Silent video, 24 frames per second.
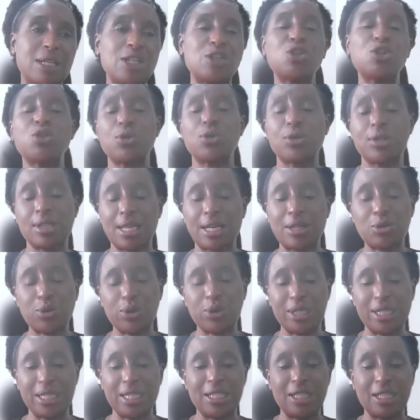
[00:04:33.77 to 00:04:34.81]
issues that
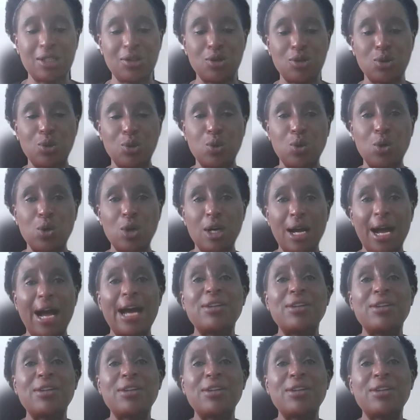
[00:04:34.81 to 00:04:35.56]
we need to